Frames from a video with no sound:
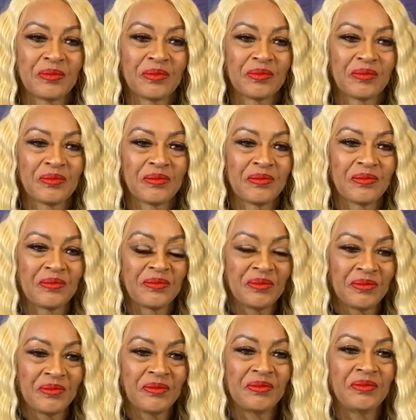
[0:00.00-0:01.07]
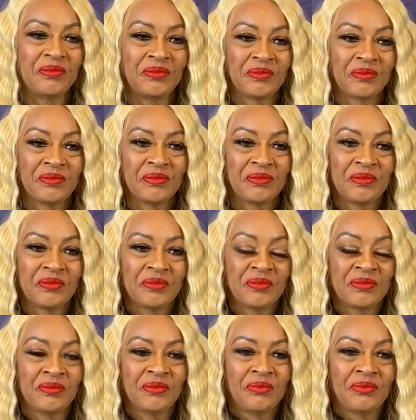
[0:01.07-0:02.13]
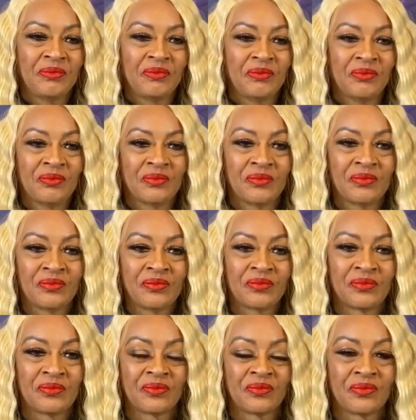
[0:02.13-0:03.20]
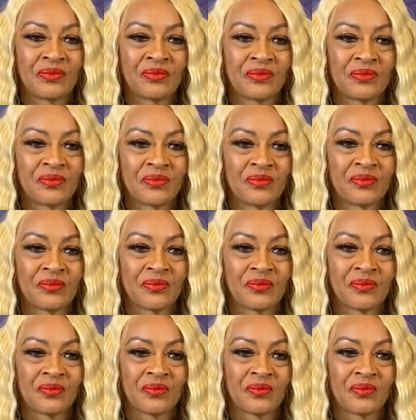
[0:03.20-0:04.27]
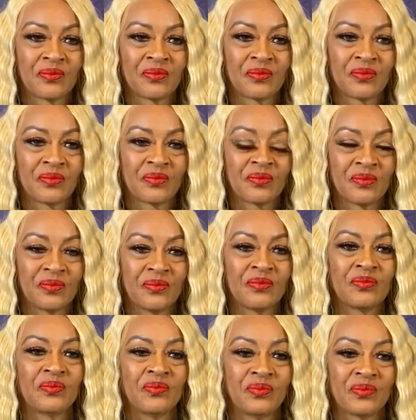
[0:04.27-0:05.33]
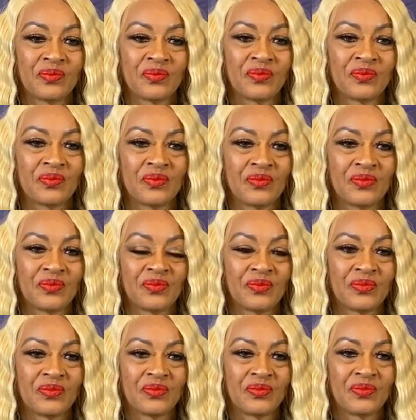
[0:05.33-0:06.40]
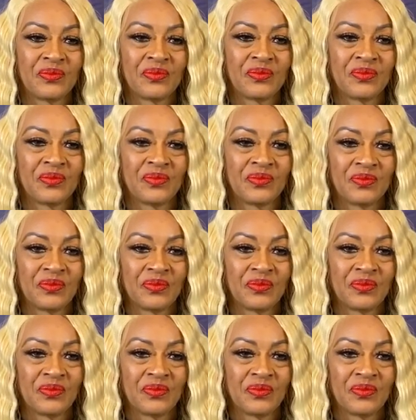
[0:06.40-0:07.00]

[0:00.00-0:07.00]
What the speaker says: The person shown says nothing.